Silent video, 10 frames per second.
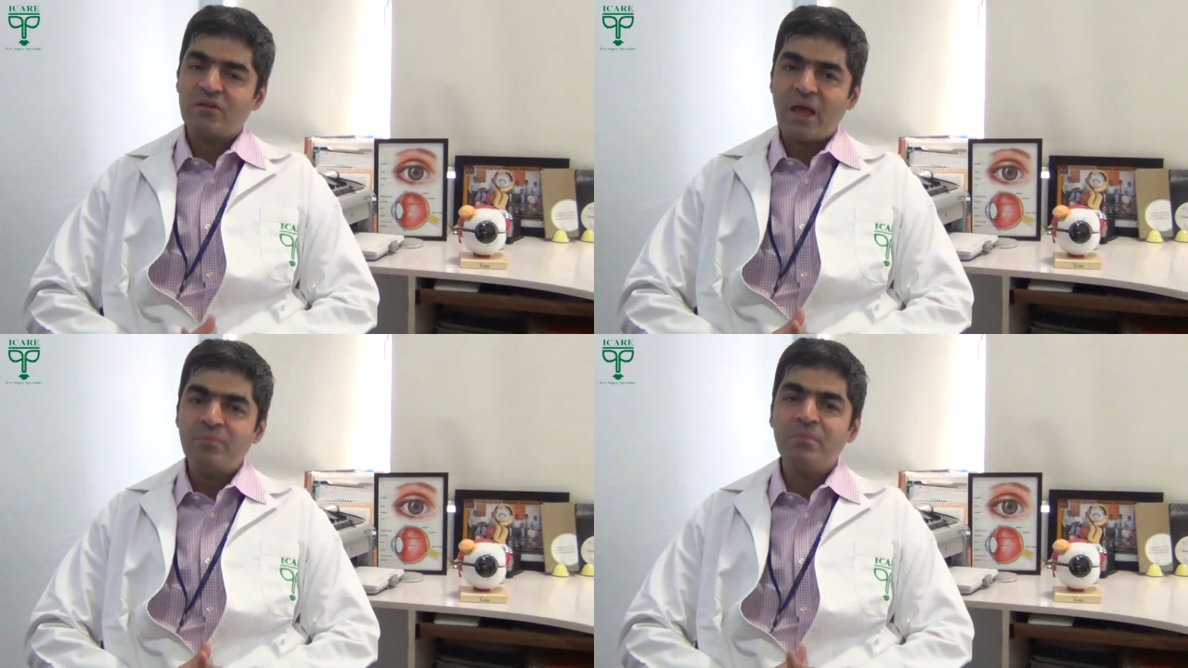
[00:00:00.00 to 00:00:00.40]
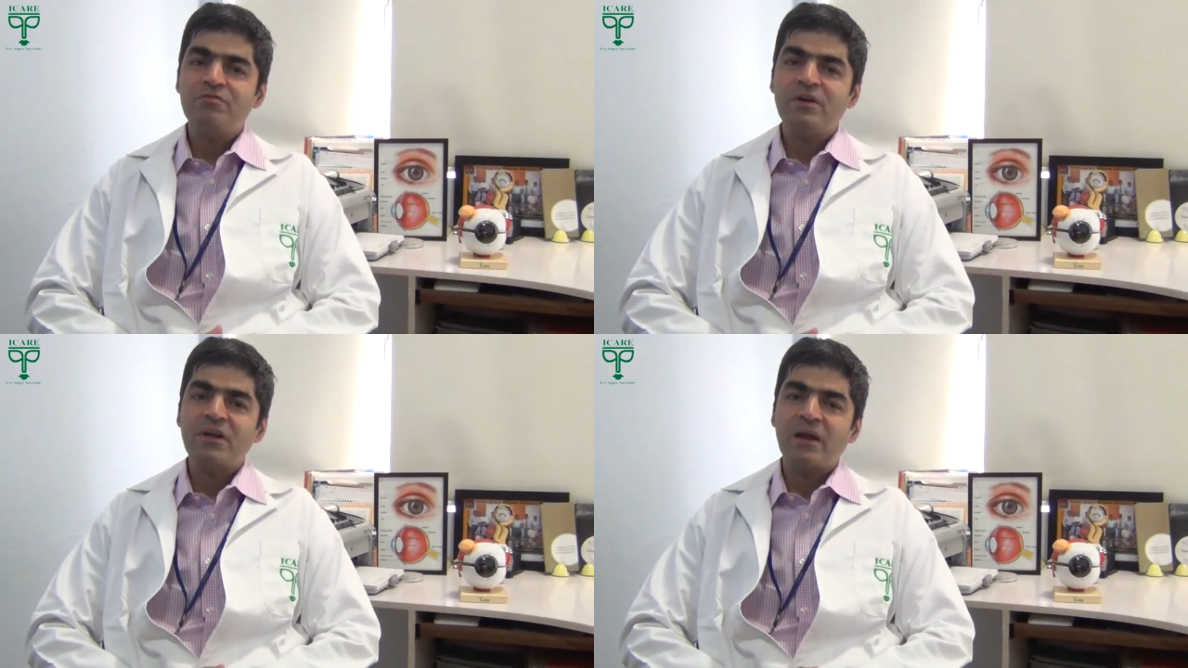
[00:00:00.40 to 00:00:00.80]
can be a
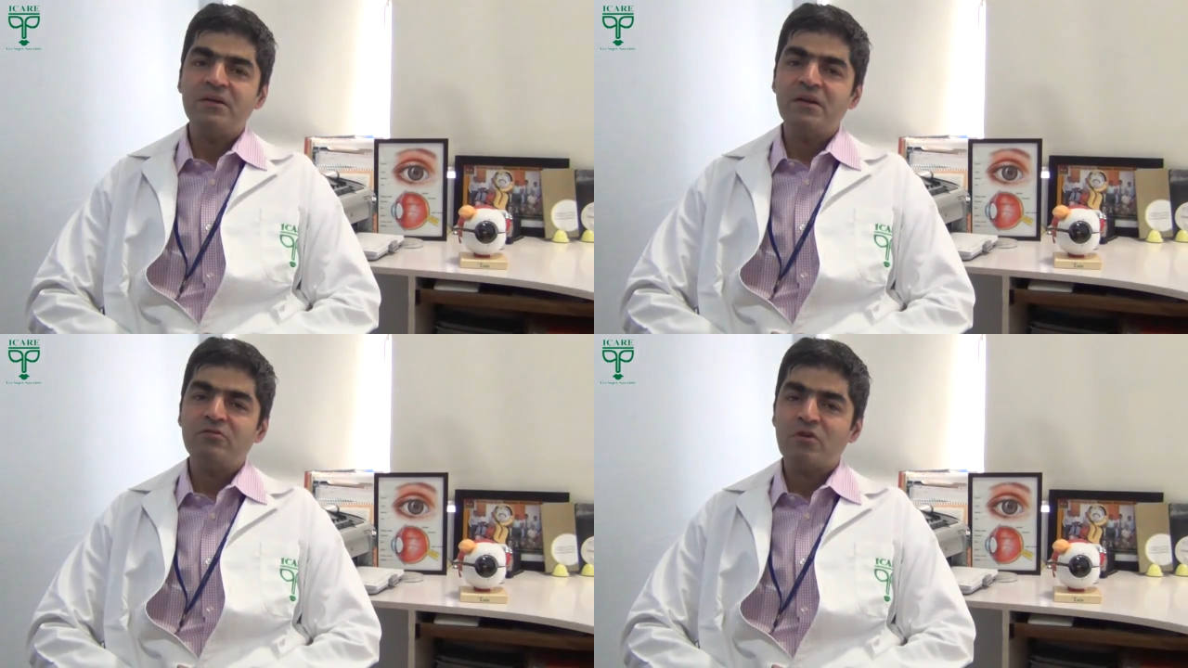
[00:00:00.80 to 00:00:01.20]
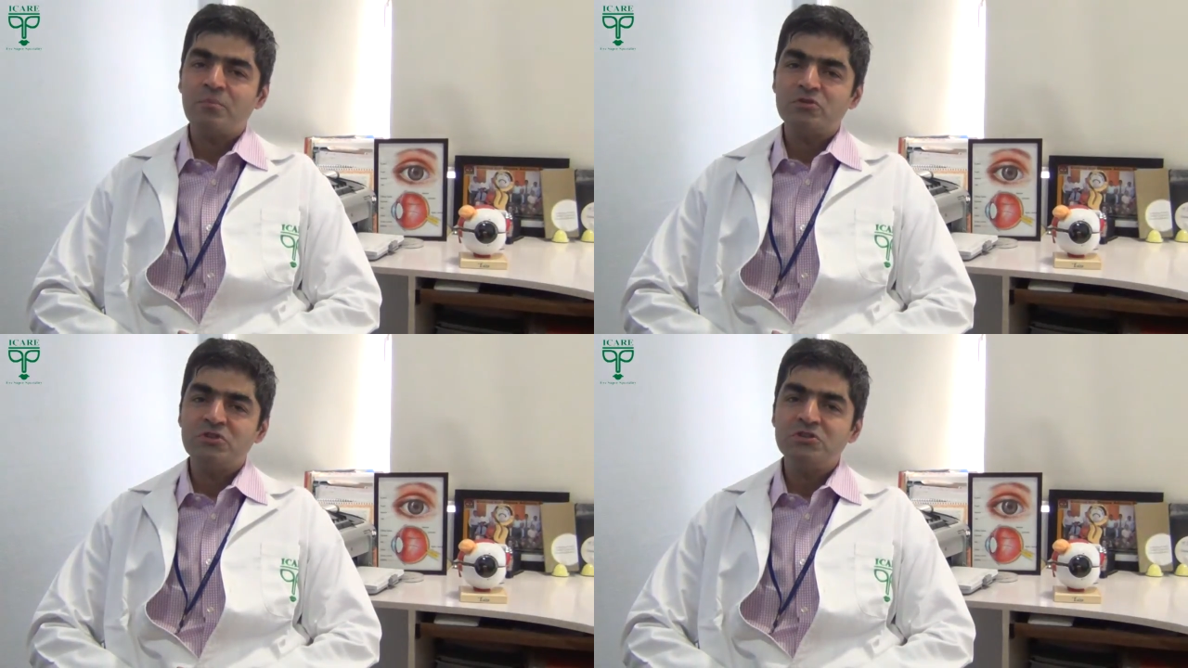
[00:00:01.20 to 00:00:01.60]
fit candidate for a
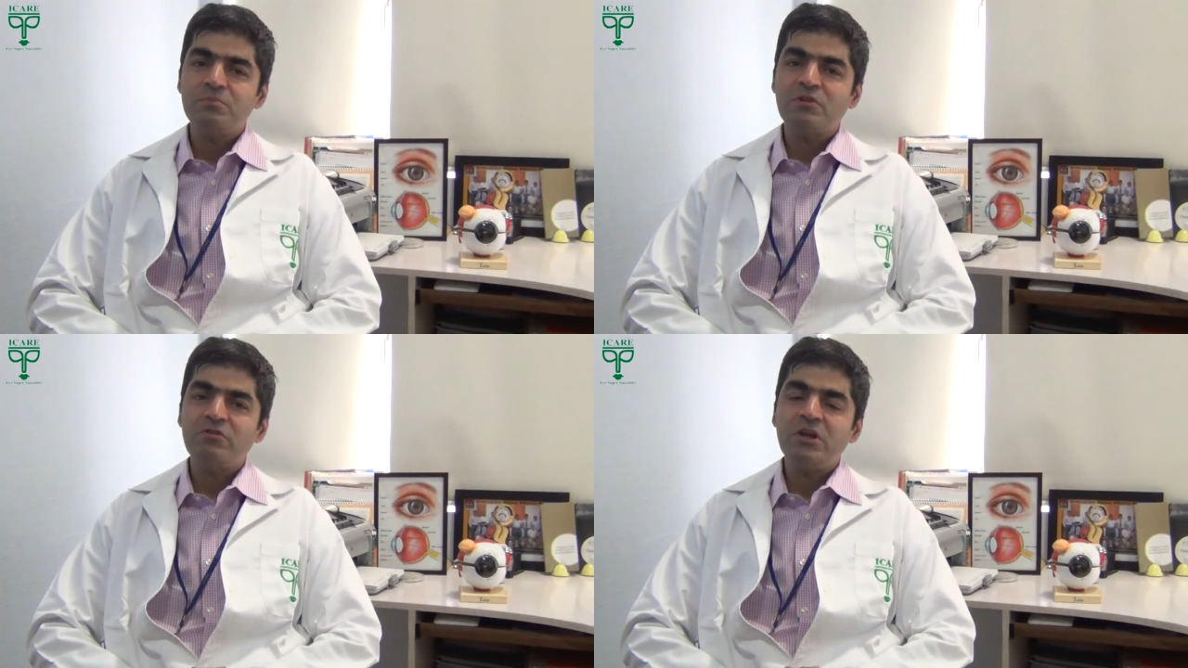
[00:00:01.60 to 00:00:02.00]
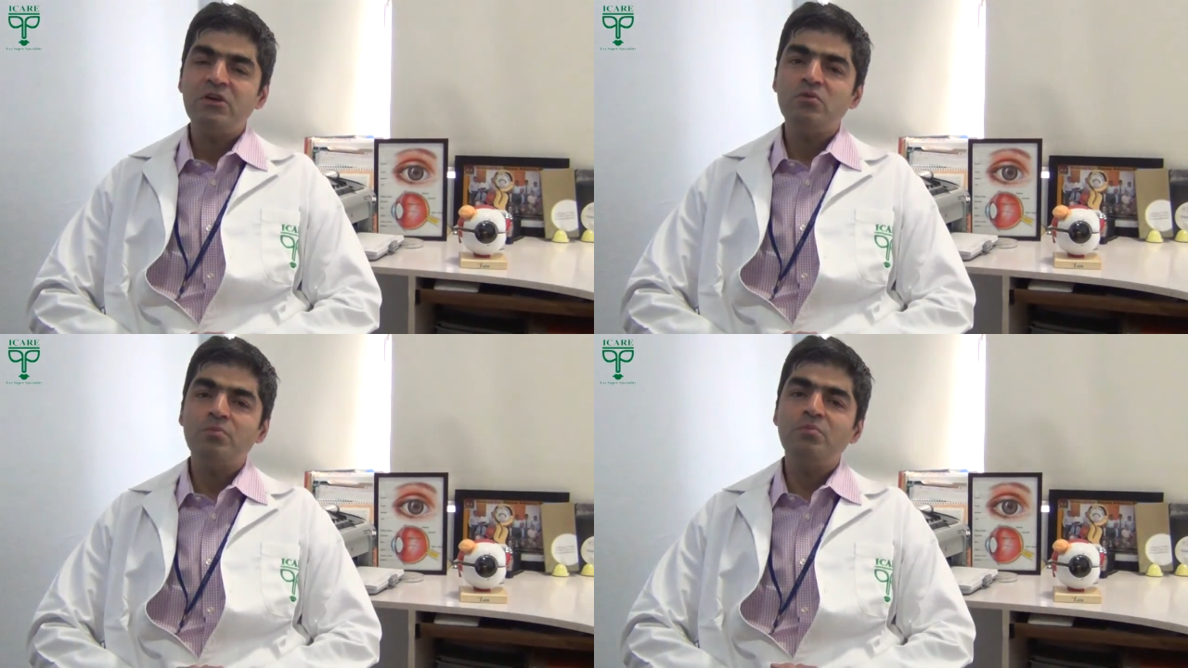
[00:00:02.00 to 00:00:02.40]
procedure, but we
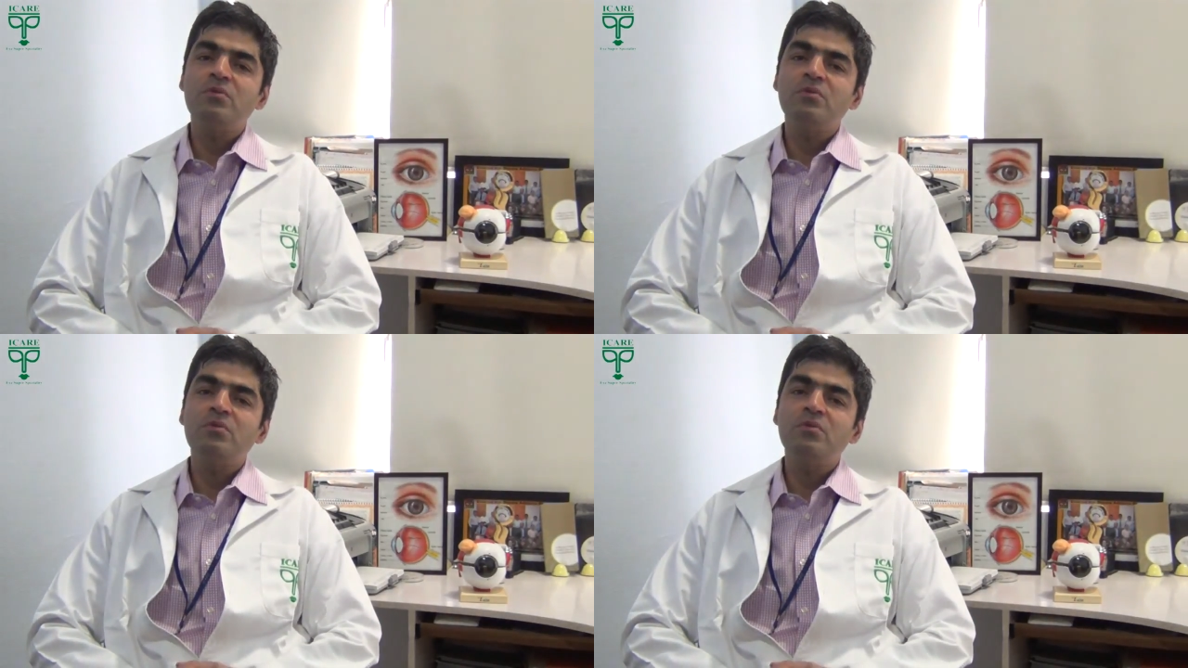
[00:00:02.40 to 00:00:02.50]
need to